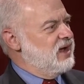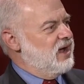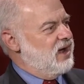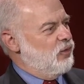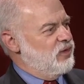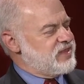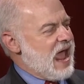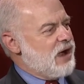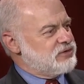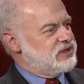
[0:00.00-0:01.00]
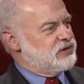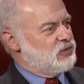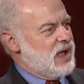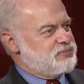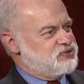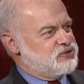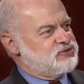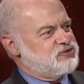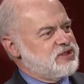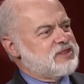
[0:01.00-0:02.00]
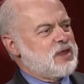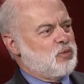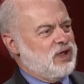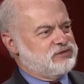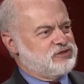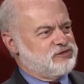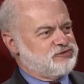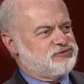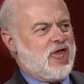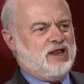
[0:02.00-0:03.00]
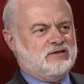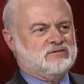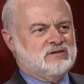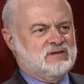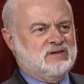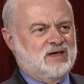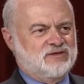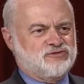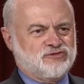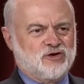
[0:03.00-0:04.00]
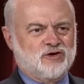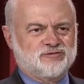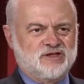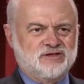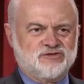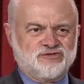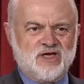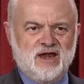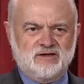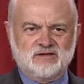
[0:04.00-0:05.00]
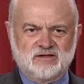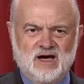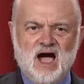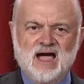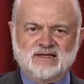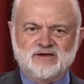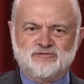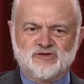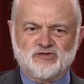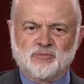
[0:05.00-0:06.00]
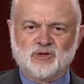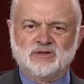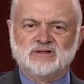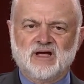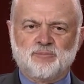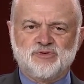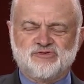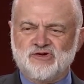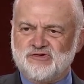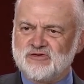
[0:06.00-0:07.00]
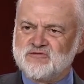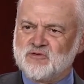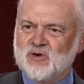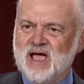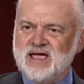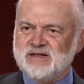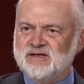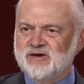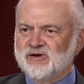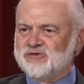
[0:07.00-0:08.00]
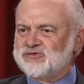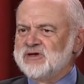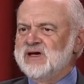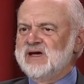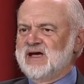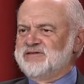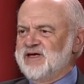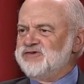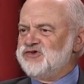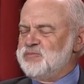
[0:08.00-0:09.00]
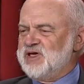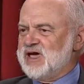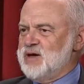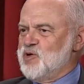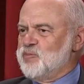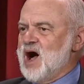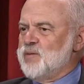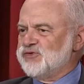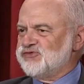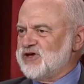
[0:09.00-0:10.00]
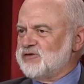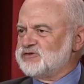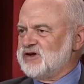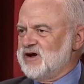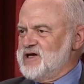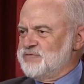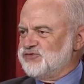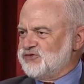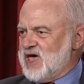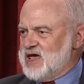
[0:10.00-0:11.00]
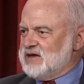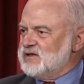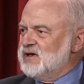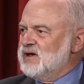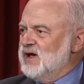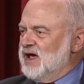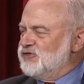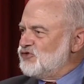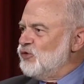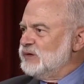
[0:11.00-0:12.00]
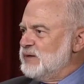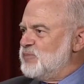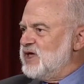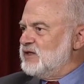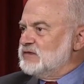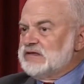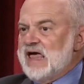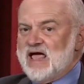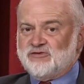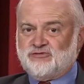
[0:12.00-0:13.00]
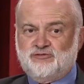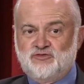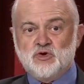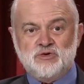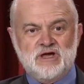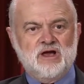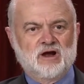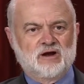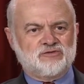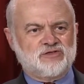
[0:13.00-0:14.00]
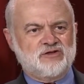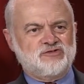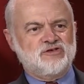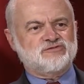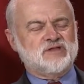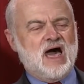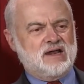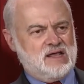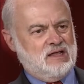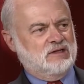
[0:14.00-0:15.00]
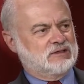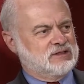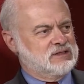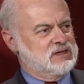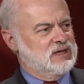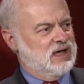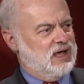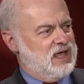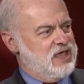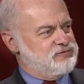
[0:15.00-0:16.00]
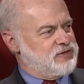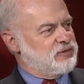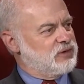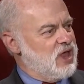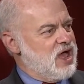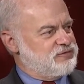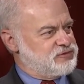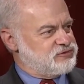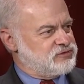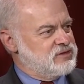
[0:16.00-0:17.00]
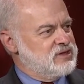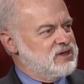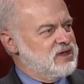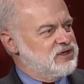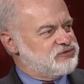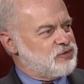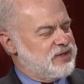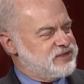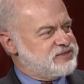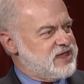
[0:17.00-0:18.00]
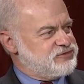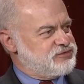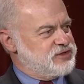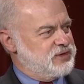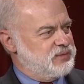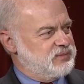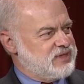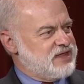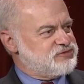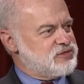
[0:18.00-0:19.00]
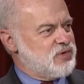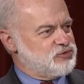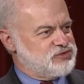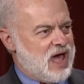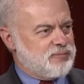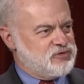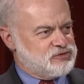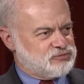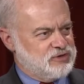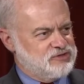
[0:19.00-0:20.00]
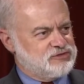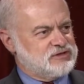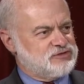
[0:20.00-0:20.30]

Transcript: Without interruption, she then went to the Senate and served in the Senate in a highly visible position for 8 years, and then she became Obama's Secretary of State. And it's only been in the last few years that she's not held a federal office. So I think that's the most obvious reason.